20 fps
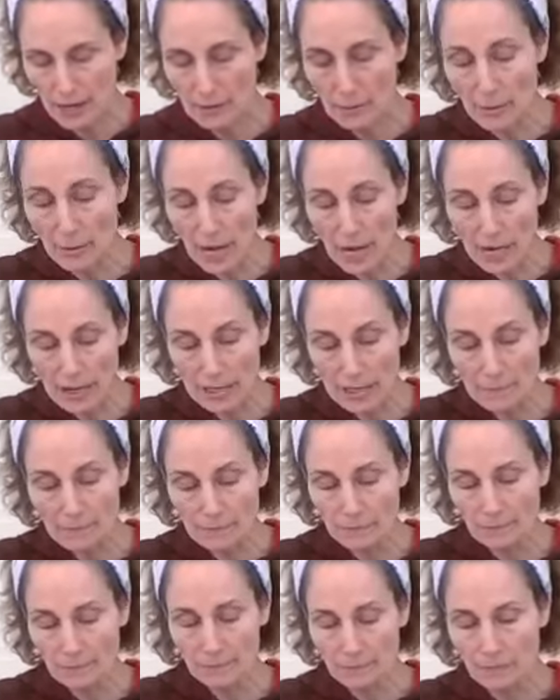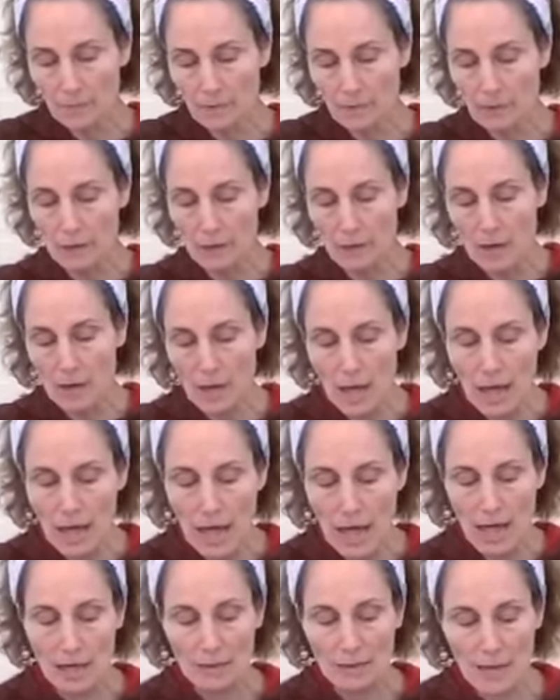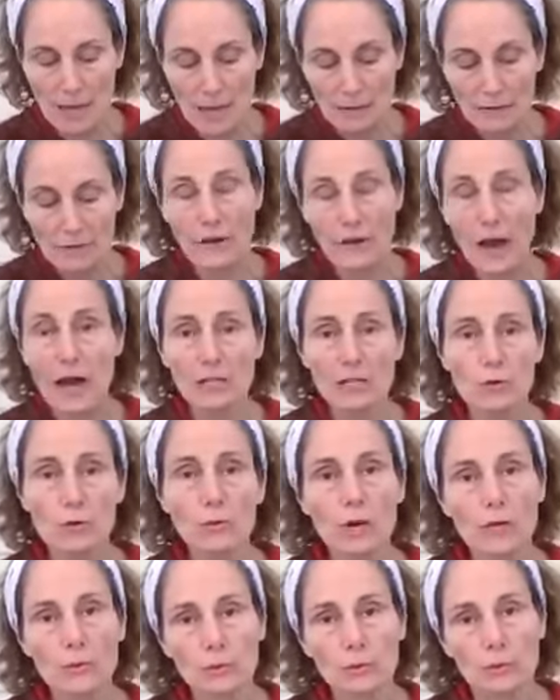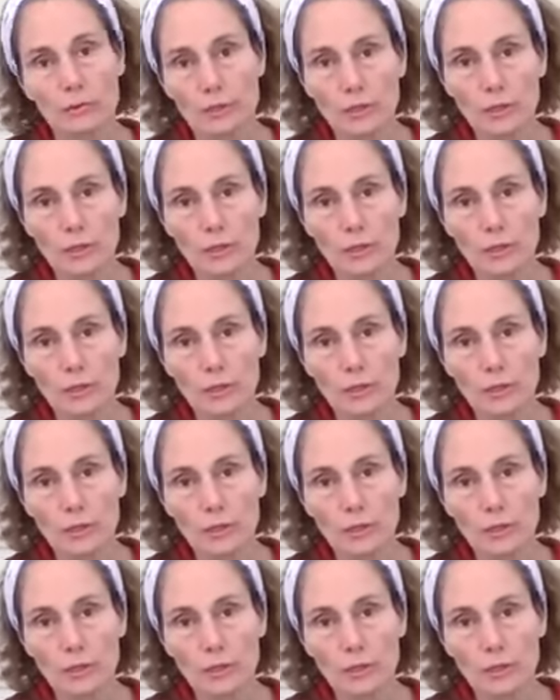and the bottom, and then follow what